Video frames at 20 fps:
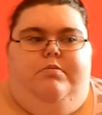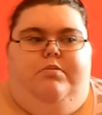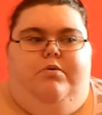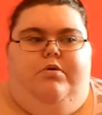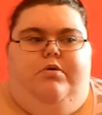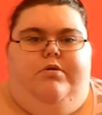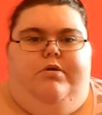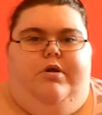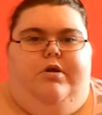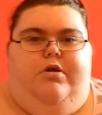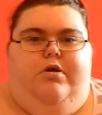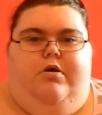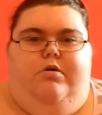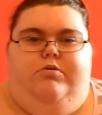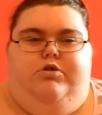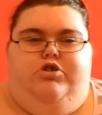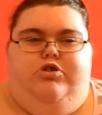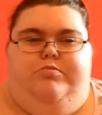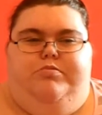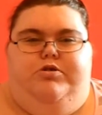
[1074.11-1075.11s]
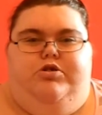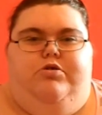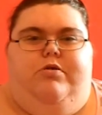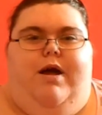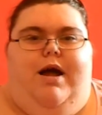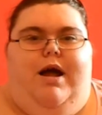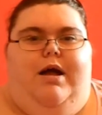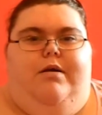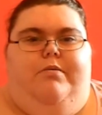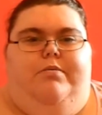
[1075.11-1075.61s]
but they don't
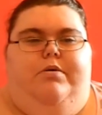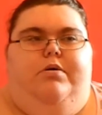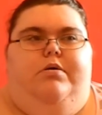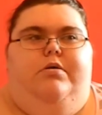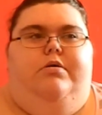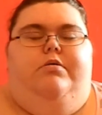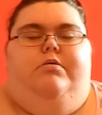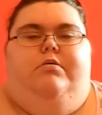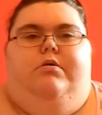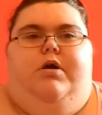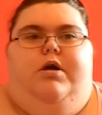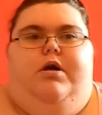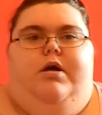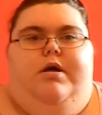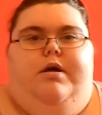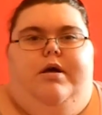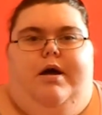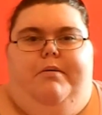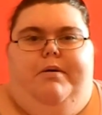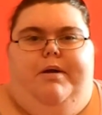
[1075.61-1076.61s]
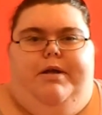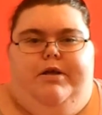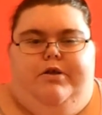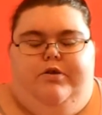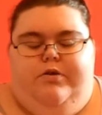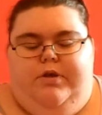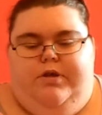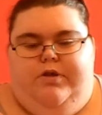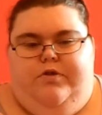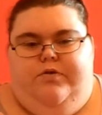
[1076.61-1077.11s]
subscribe. I mean,
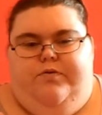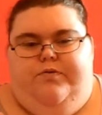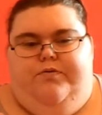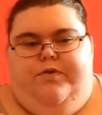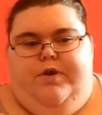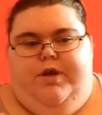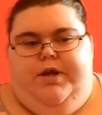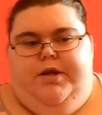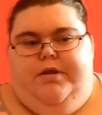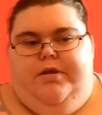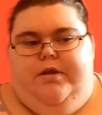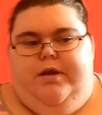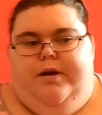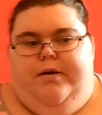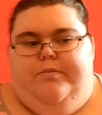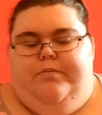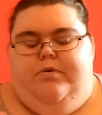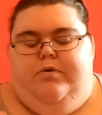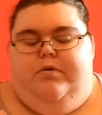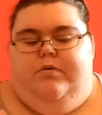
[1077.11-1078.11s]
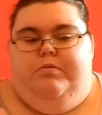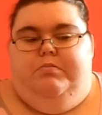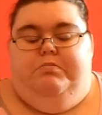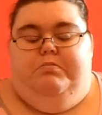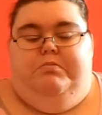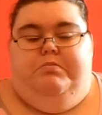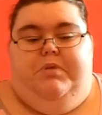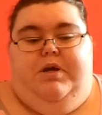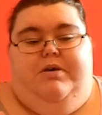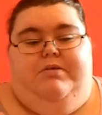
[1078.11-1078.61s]
it's free and that, but
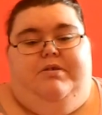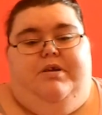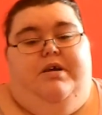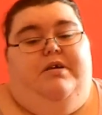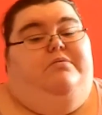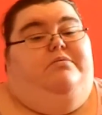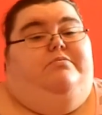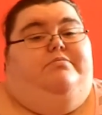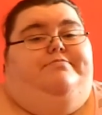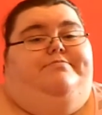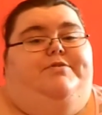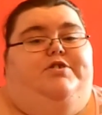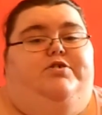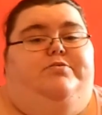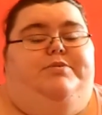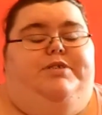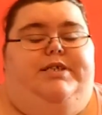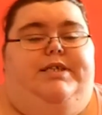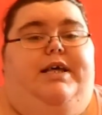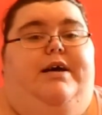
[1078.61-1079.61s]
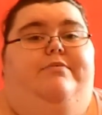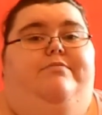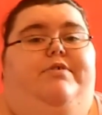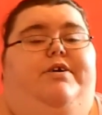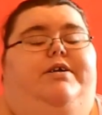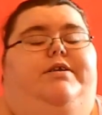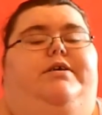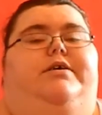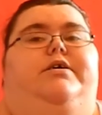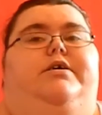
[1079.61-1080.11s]
I was like, it's up to them
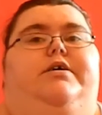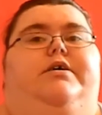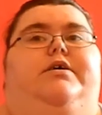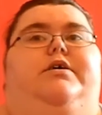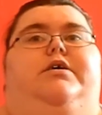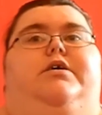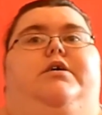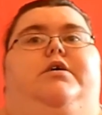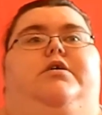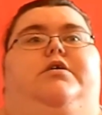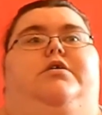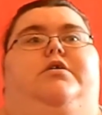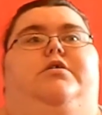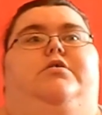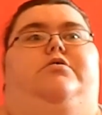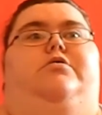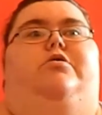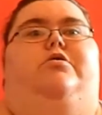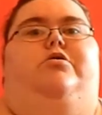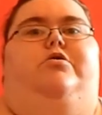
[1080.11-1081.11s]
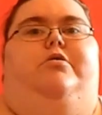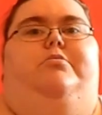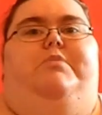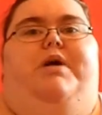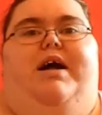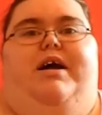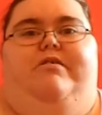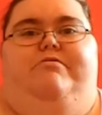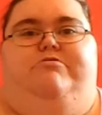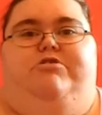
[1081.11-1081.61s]
really, or they
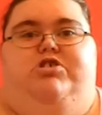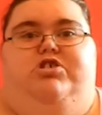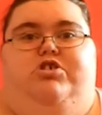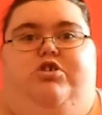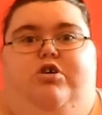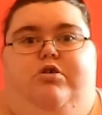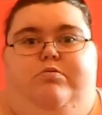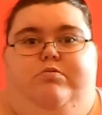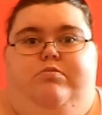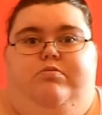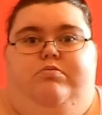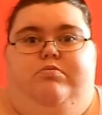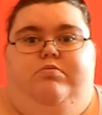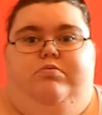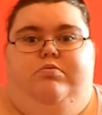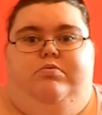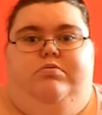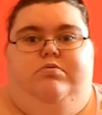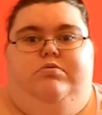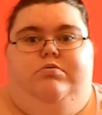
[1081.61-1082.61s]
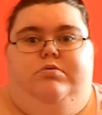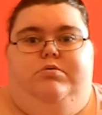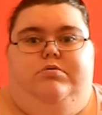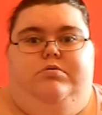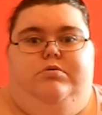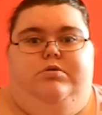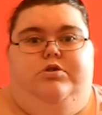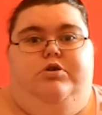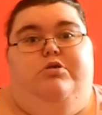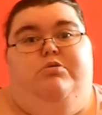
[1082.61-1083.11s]
might have just come
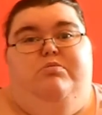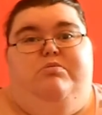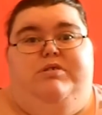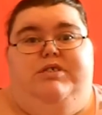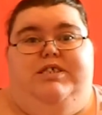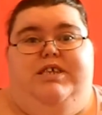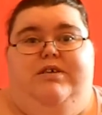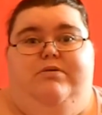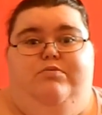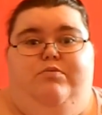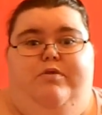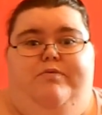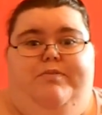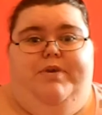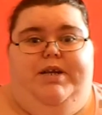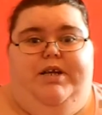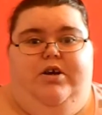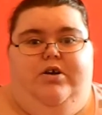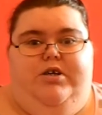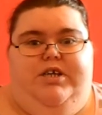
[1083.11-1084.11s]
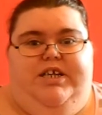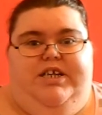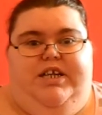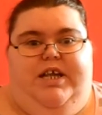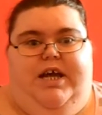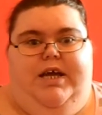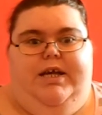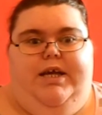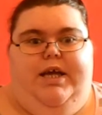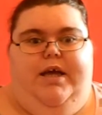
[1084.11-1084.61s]
seen video and didn't
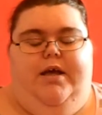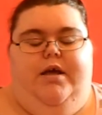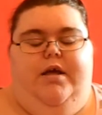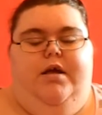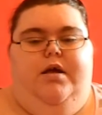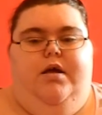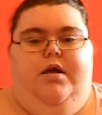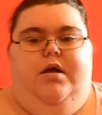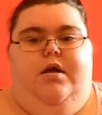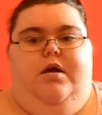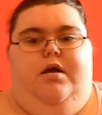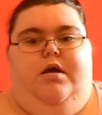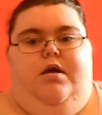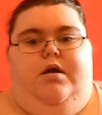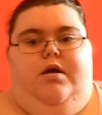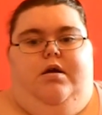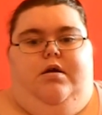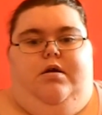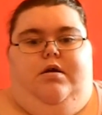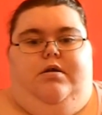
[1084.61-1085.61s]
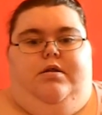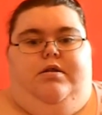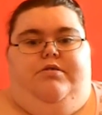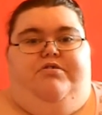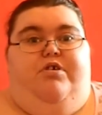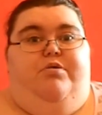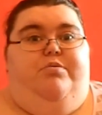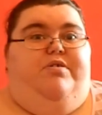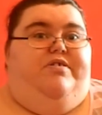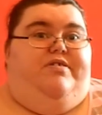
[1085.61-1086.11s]
like it. There's
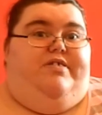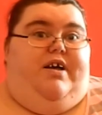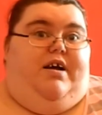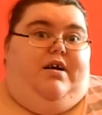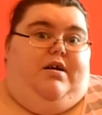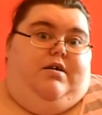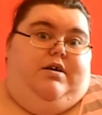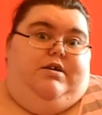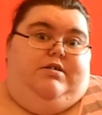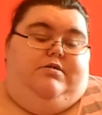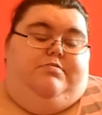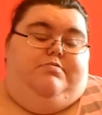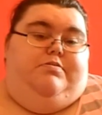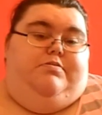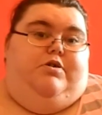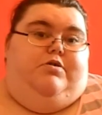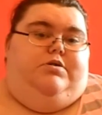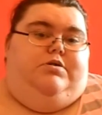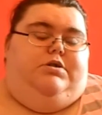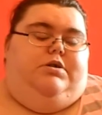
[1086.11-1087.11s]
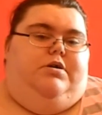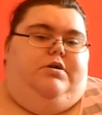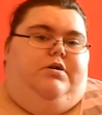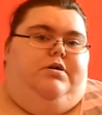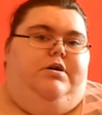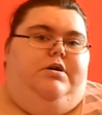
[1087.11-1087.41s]
always that, I suppose.